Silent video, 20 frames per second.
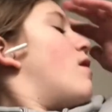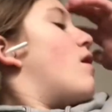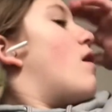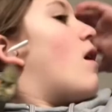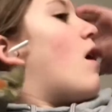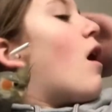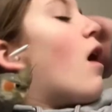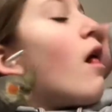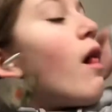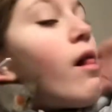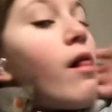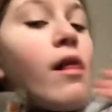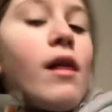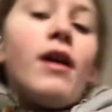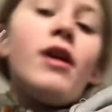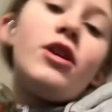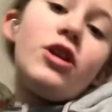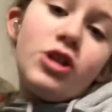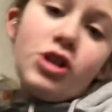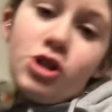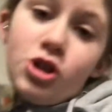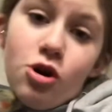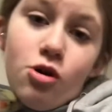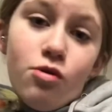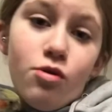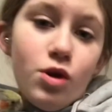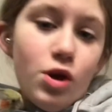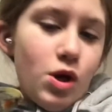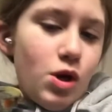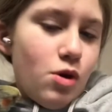I'll show
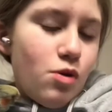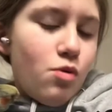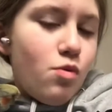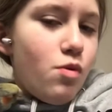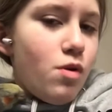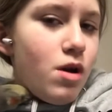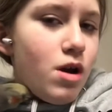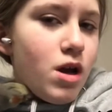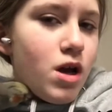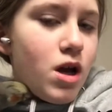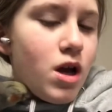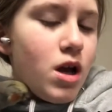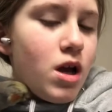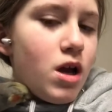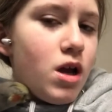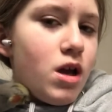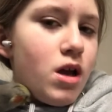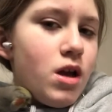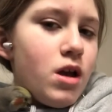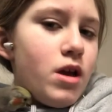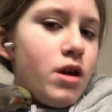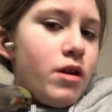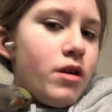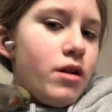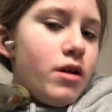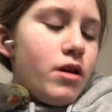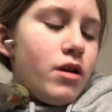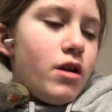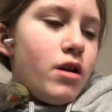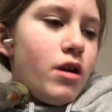you
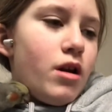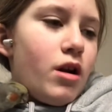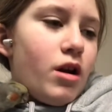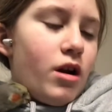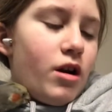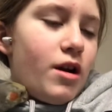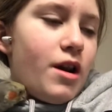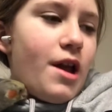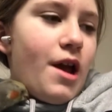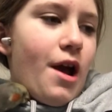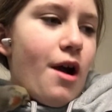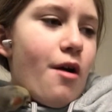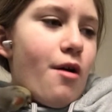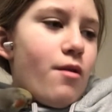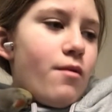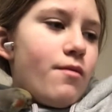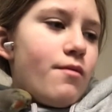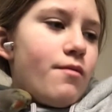her now.